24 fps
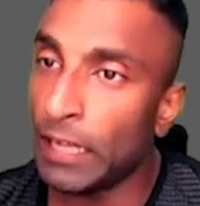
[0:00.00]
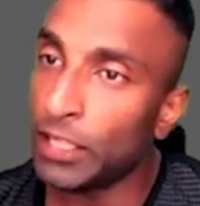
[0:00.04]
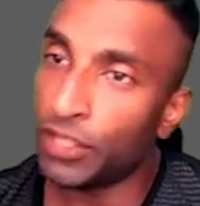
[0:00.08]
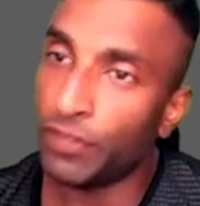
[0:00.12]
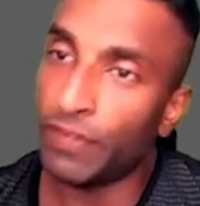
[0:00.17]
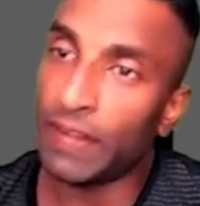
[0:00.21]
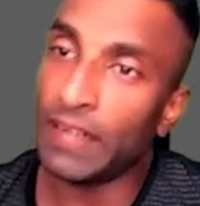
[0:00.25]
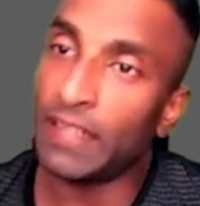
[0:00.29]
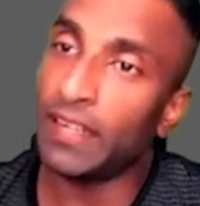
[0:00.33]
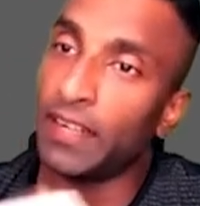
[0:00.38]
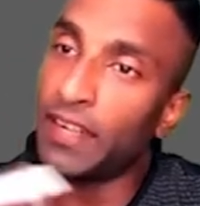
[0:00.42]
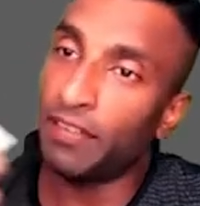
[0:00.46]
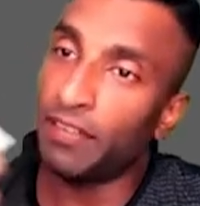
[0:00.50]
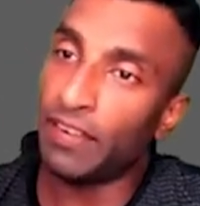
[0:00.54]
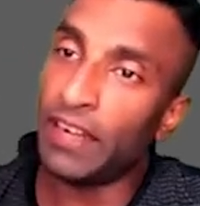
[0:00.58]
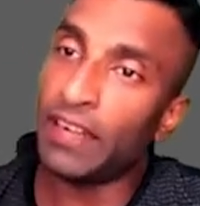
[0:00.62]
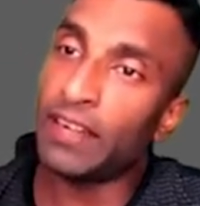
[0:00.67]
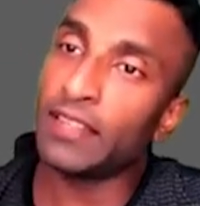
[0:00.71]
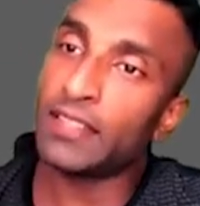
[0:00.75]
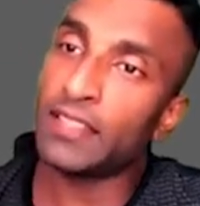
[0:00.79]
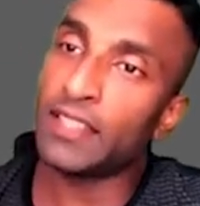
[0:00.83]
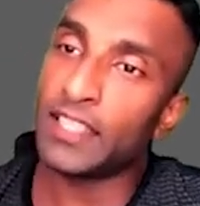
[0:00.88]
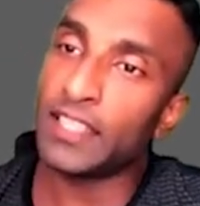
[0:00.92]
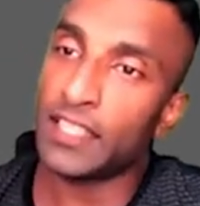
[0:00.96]
so when the
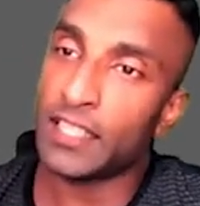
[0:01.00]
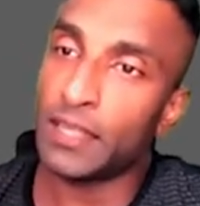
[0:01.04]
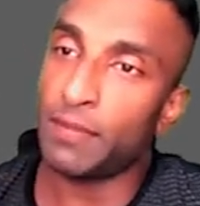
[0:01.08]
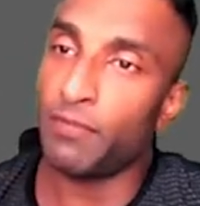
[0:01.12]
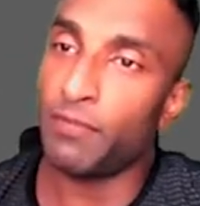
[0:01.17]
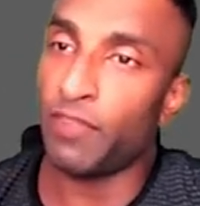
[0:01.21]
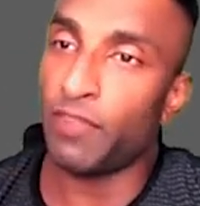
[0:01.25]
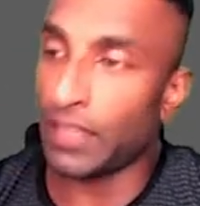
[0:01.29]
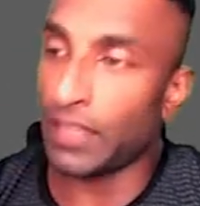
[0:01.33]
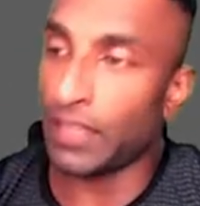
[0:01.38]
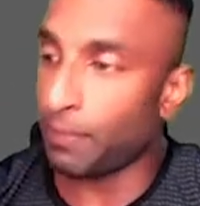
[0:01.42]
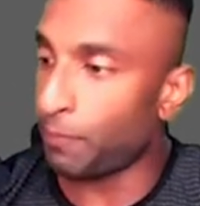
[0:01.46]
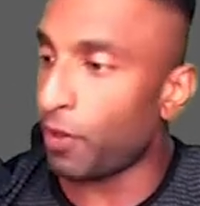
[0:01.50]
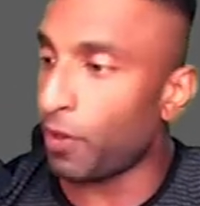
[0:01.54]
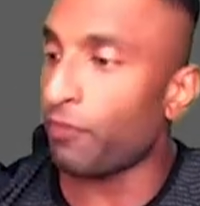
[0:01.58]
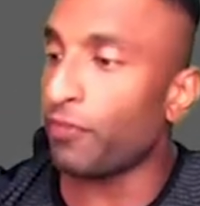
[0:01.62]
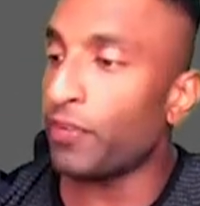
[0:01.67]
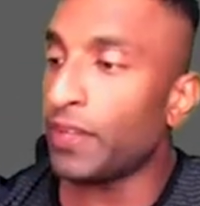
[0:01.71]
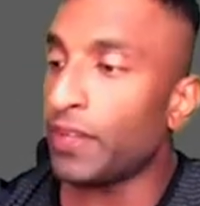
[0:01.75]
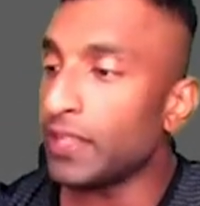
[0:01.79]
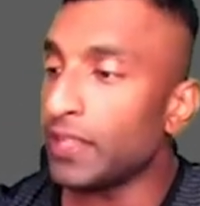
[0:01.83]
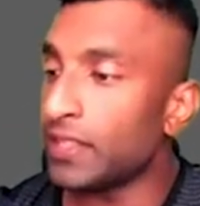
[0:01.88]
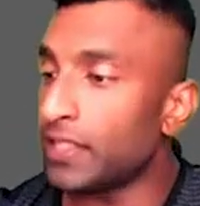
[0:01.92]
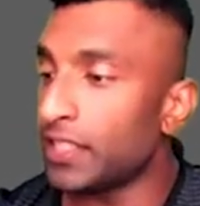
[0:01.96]
dividend is when the
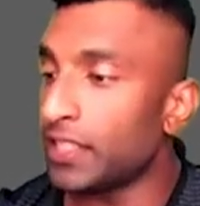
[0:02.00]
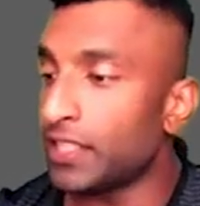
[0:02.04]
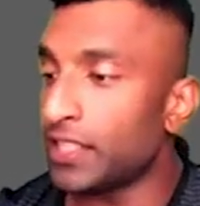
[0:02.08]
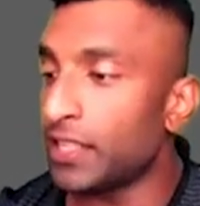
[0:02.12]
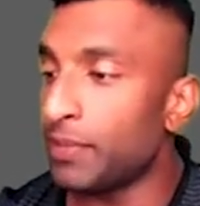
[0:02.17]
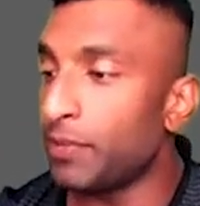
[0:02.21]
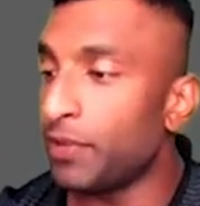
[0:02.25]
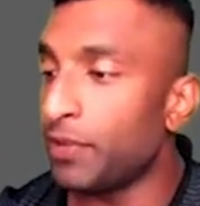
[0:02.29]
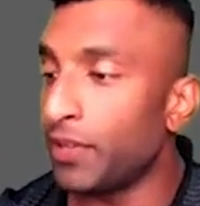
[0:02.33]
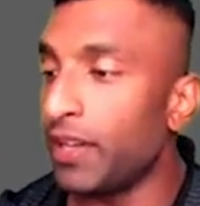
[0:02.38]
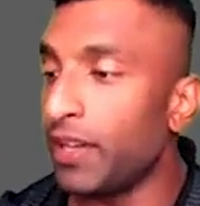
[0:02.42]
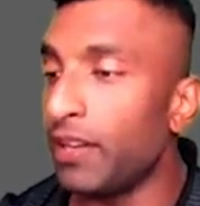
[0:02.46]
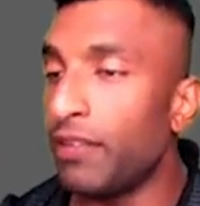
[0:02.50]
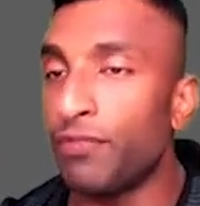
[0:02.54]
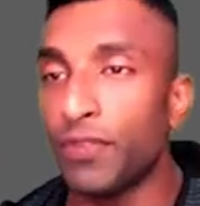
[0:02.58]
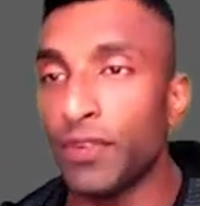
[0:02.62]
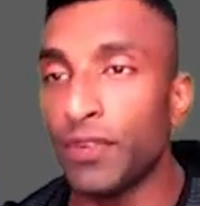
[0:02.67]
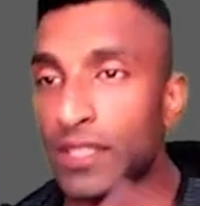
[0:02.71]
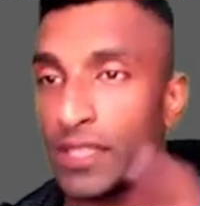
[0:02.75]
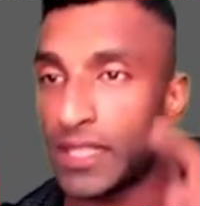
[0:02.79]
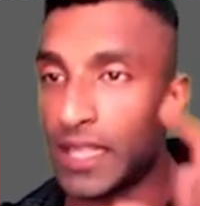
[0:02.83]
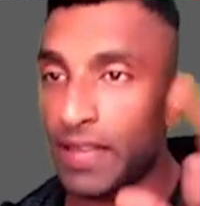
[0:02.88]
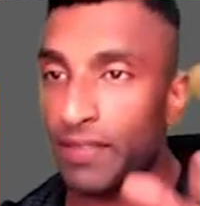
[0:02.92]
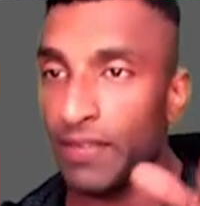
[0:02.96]
profit is distributed
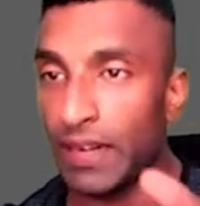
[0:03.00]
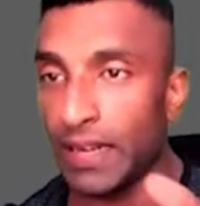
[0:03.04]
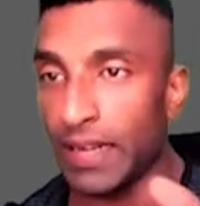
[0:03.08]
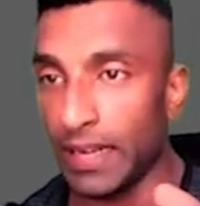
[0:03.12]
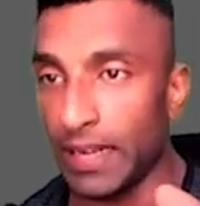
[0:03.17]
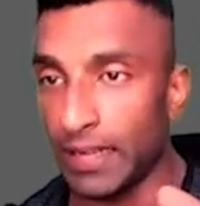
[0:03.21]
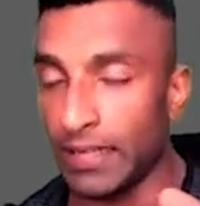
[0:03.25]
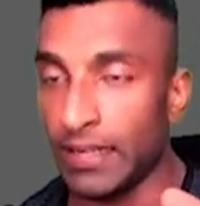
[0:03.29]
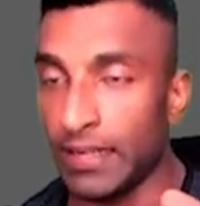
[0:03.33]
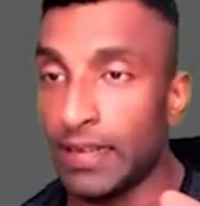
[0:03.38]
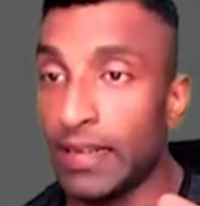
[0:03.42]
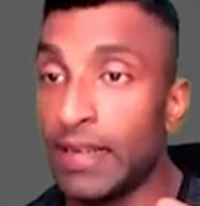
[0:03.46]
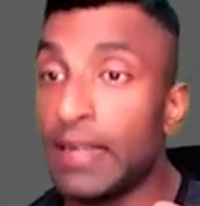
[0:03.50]
first they will get